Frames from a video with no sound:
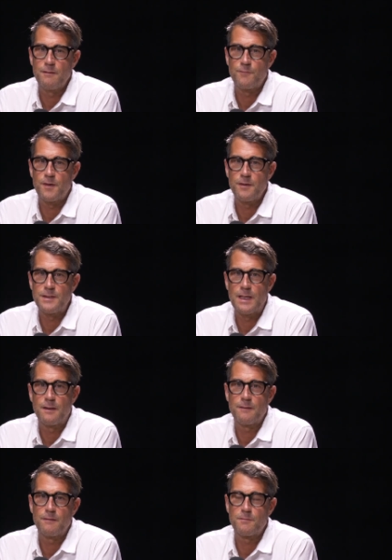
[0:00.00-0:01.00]
It's very
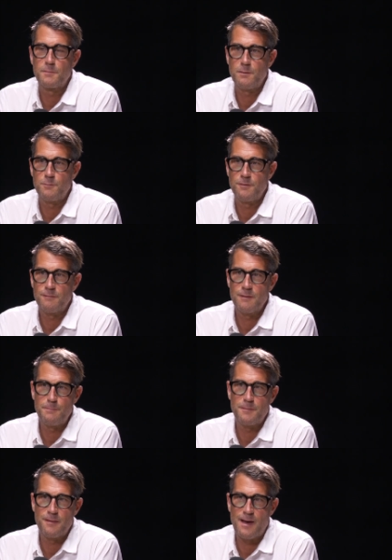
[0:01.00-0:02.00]
telling that somebody would just
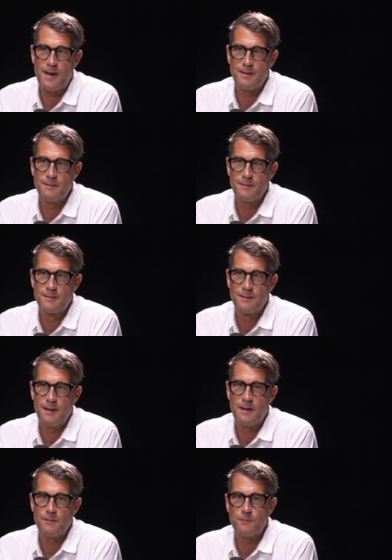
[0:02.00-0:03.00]
leap to that.
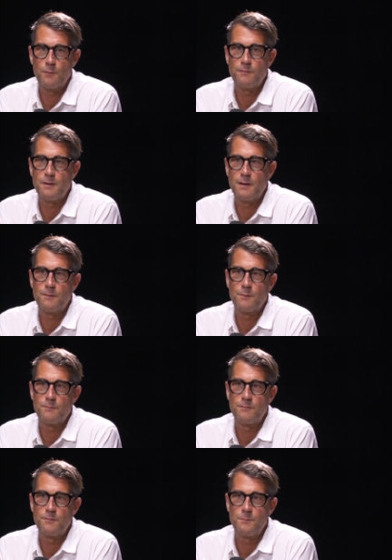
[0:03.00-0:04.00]
Yeah. And associate yeah.
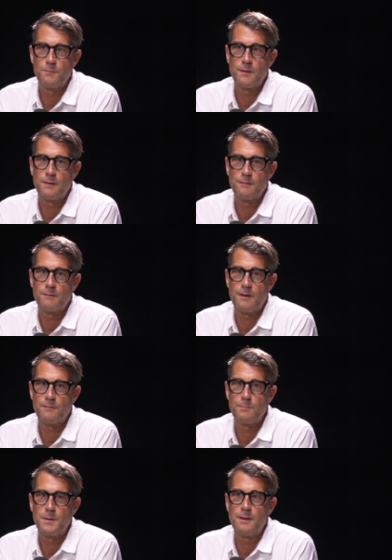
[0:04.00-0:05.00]
those two things
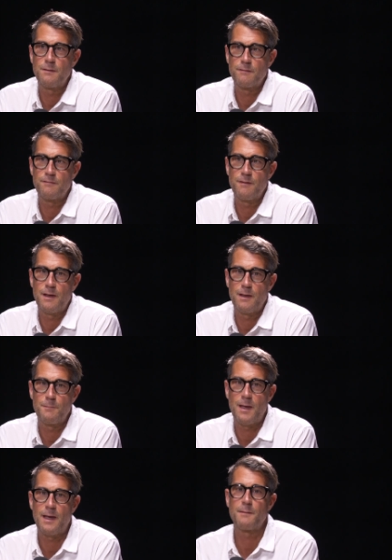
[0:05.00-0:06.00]
as being the
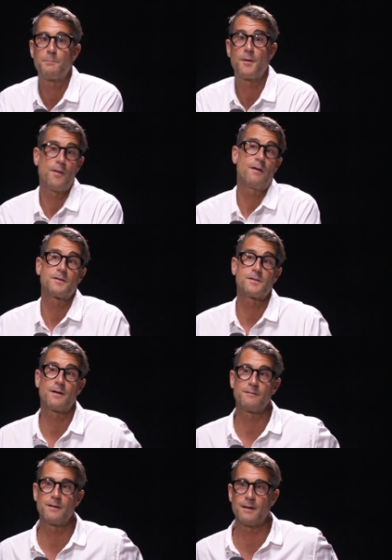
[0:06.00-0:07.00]
same and
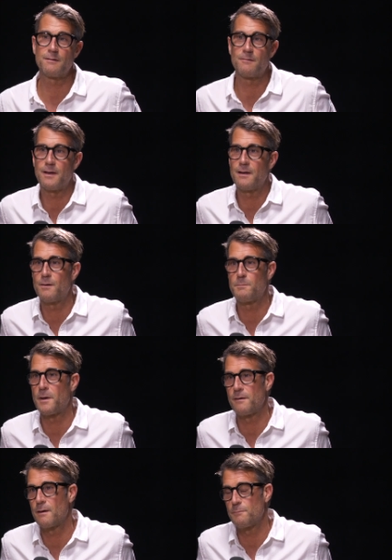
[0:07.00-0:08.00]
pathologizing it, right? Oh,
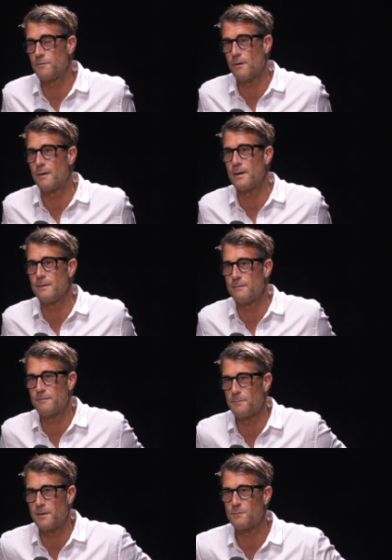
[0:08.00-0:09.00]
my, I'm sorry,
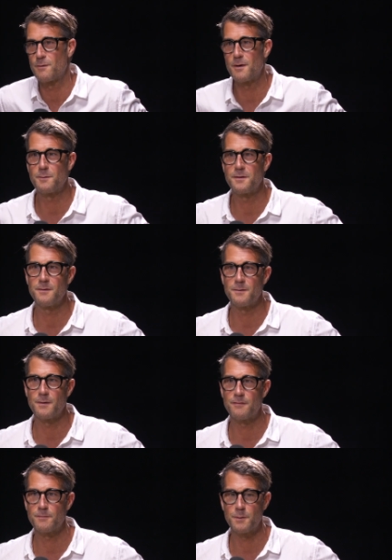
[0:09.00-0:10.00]
something's wrong with you,
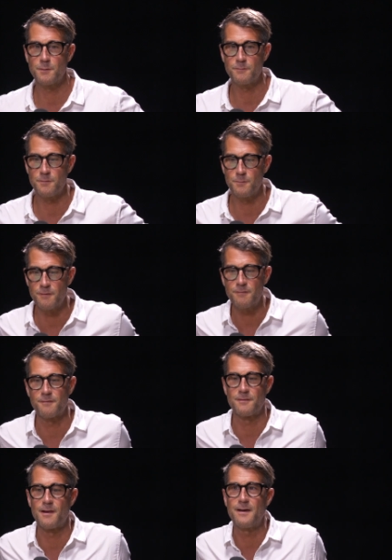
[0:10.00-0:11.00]
as opposed to this
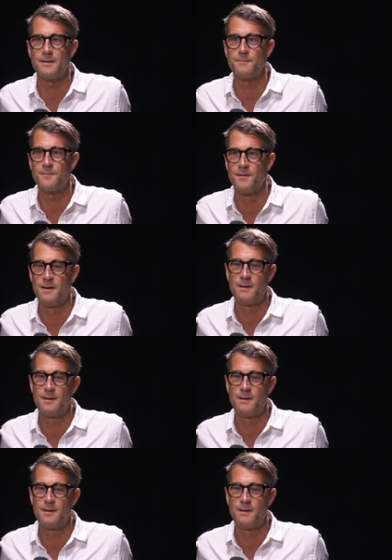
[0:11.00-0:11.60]
is life.